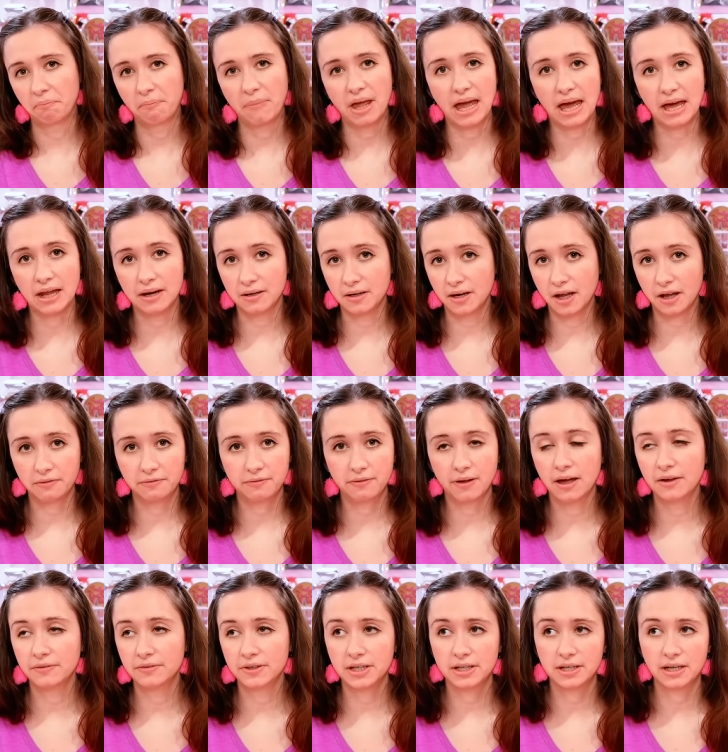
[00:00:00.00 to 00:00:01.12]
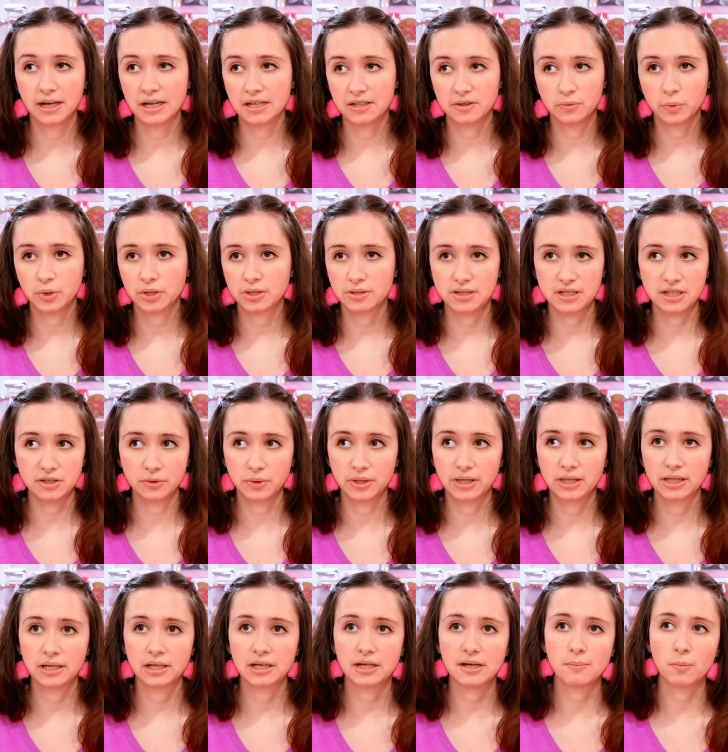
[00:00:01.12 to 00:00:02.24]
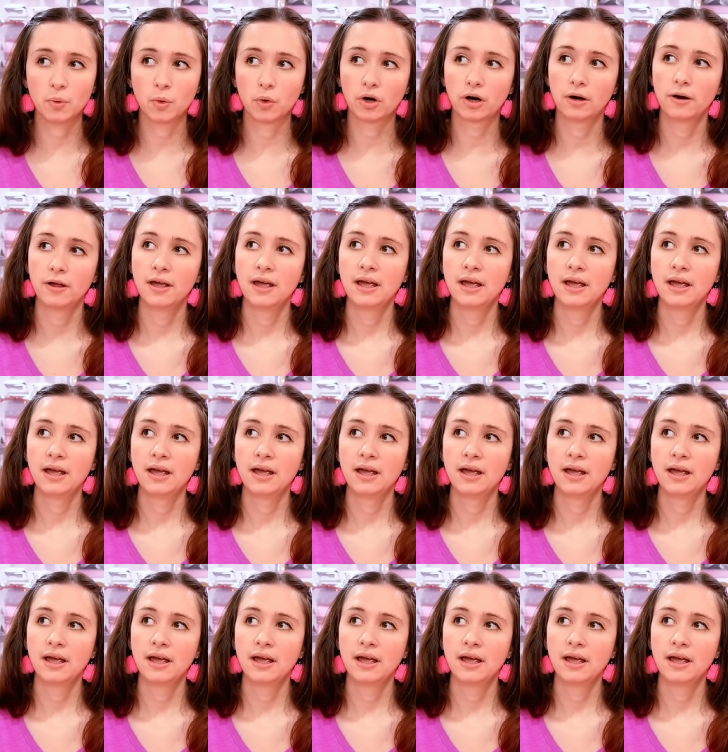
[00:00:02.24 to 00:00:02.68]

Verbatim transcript: had enough of it and I didn't want to deal with it anymore.